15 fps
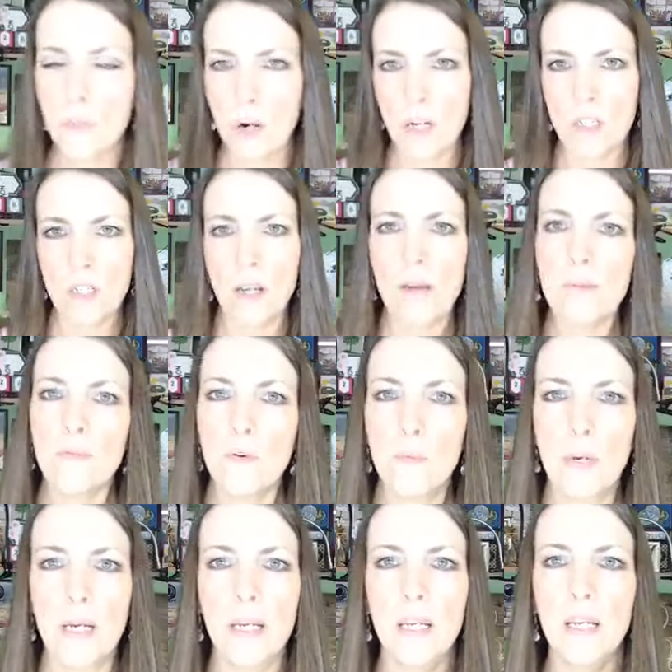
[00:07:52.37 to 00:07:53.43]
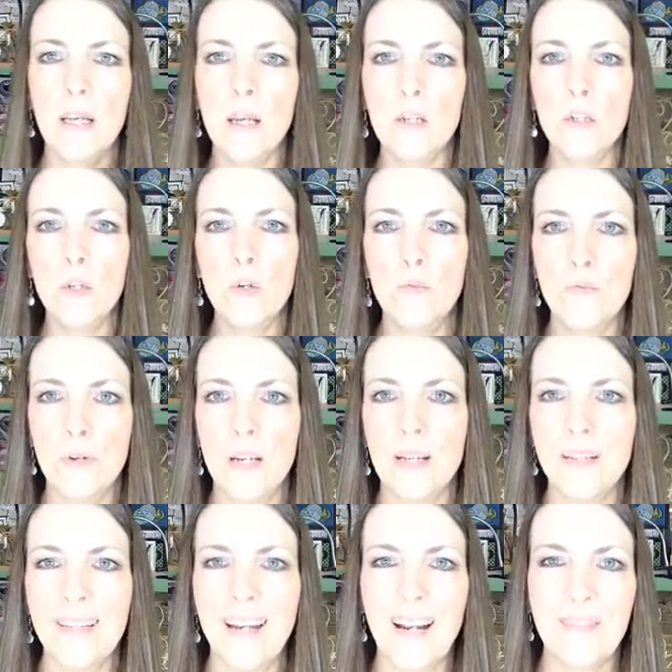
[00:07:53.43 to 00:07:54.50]
project for bringing a new
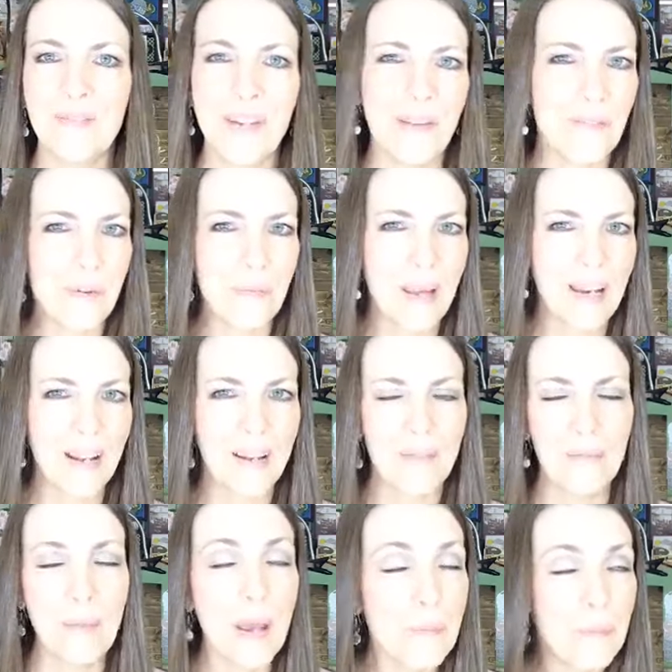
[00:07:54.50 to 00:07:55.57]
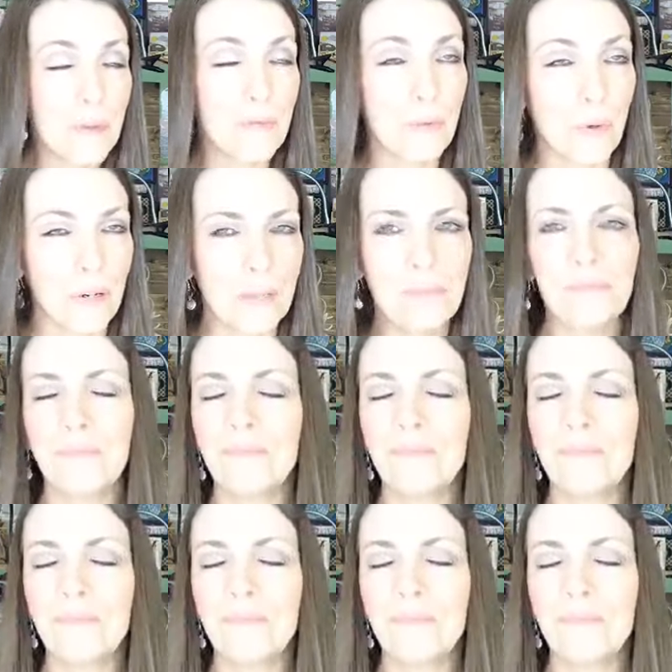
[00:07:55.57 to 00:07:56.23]
friend that I've never met before.